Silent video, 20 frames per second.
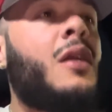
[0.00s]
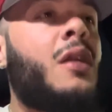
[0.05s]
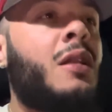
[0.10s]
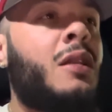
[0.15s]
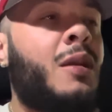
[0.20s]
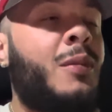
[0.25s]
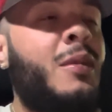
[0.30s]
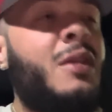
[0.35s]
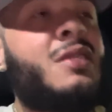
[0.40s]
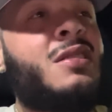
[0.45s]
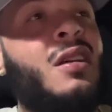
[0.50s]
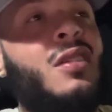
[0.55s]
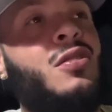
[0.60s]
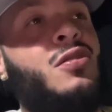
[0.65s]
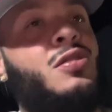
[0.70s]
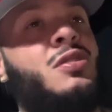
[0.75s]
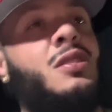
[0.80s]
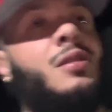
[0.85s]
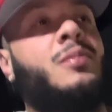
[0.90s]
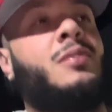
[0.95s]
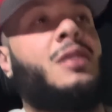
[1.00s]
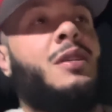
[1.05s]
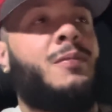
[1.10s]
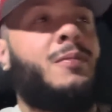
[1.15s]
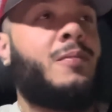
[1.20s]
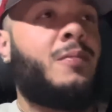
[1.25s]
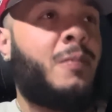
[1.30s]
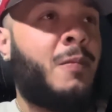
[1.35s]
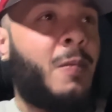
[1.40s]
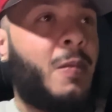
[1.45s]
Let me tell you
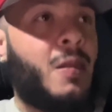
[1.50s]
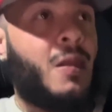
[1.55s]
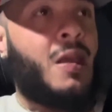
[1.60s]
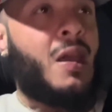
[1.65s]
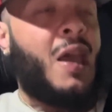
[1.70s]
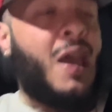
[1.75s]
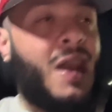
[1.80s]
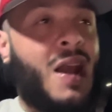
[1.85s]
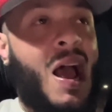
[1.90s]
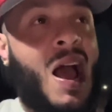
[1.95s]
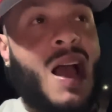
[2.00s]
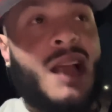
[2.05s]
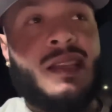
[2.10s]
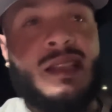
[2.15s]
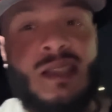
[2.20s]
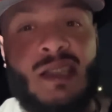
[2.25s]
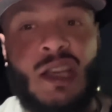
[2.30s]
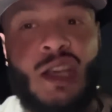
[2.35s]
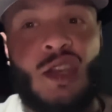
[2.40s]
something. And I see